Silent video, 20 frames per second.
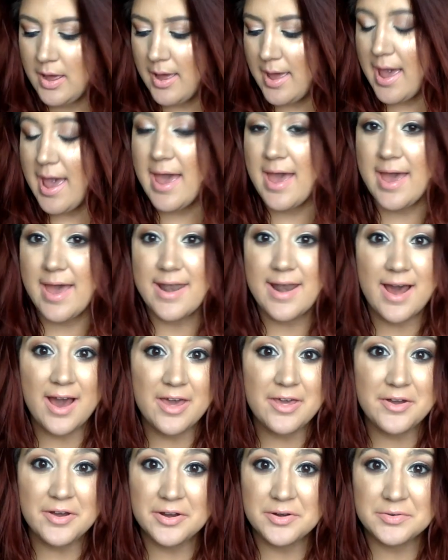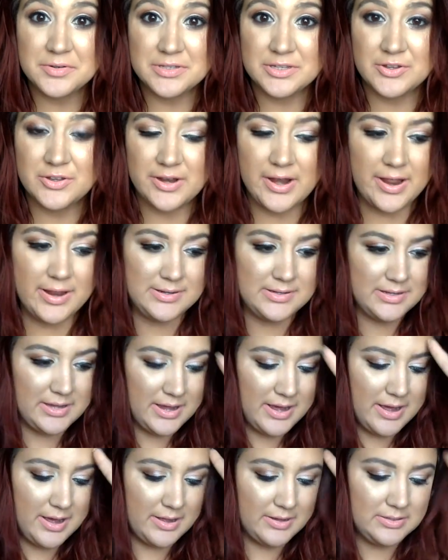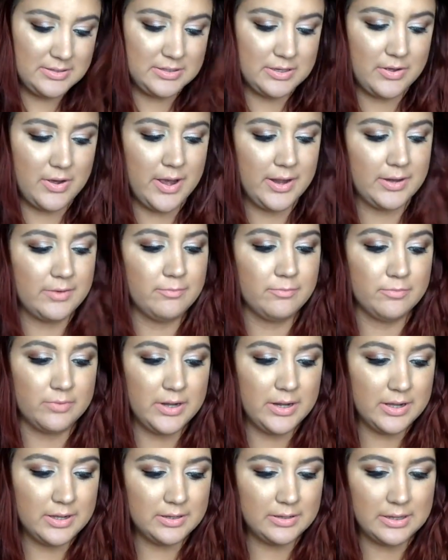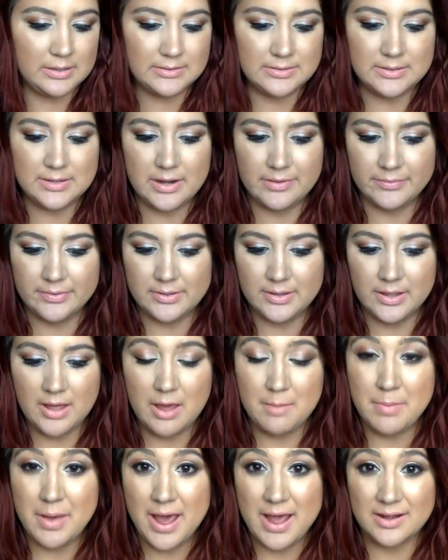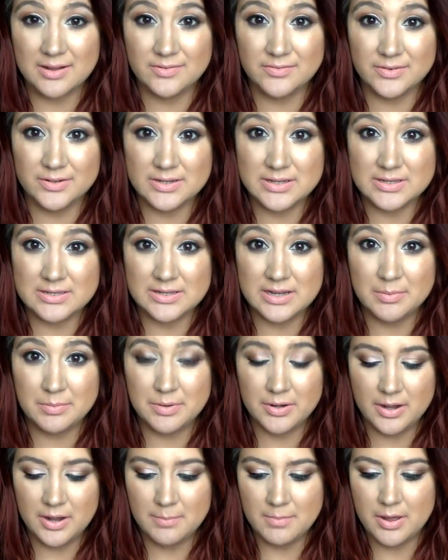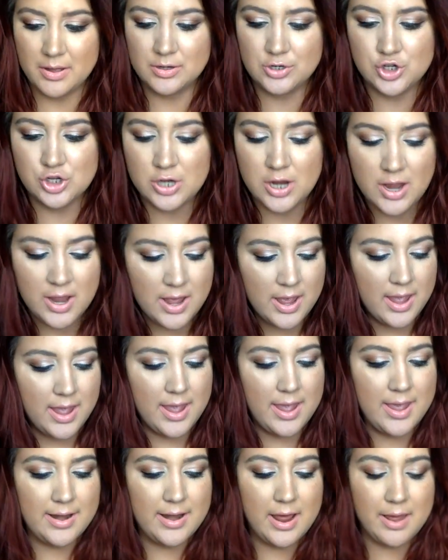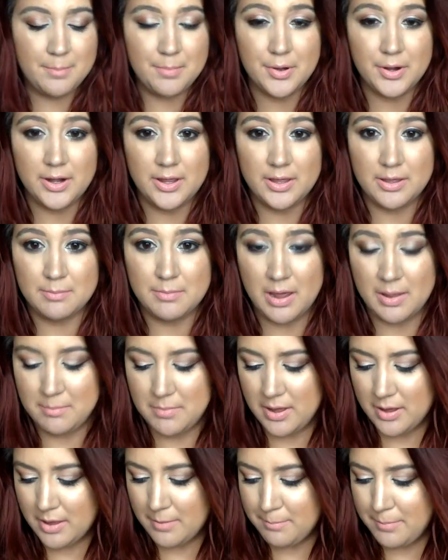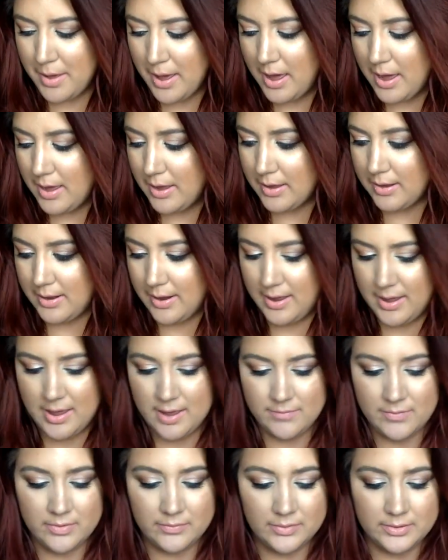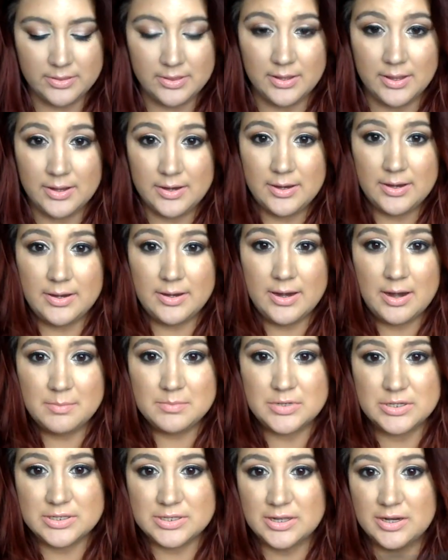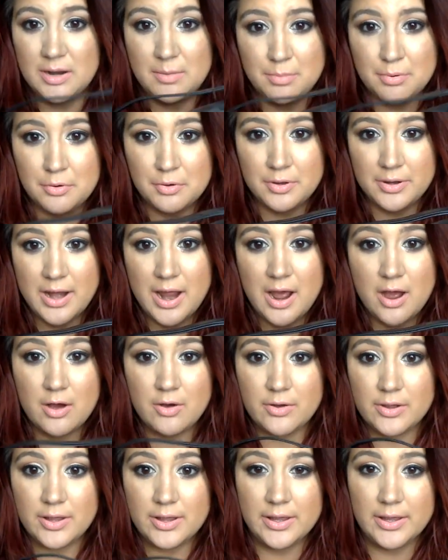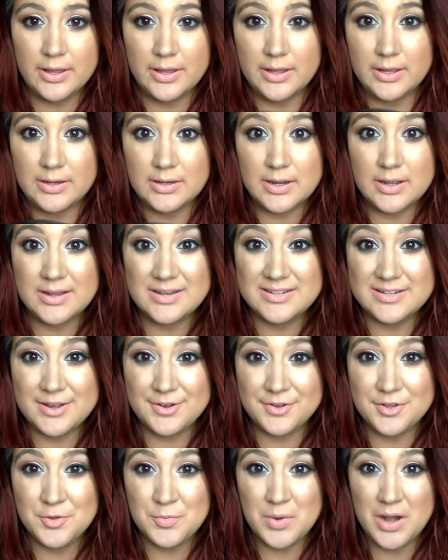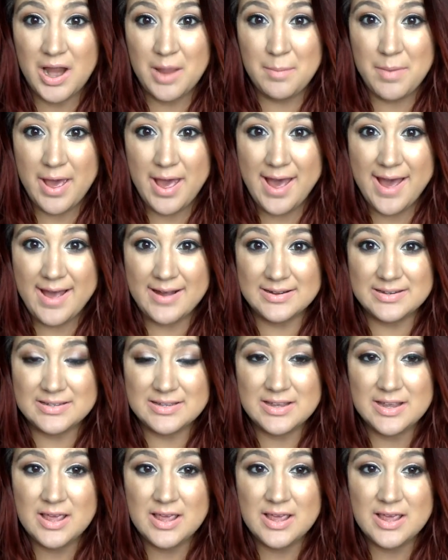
and I thought it was a good idea, so I recollected everything I packed for Disney pretty much, and I put it in my makeup bag, and I have everything in it, and I'm just gonna pull it out and tell you what I packed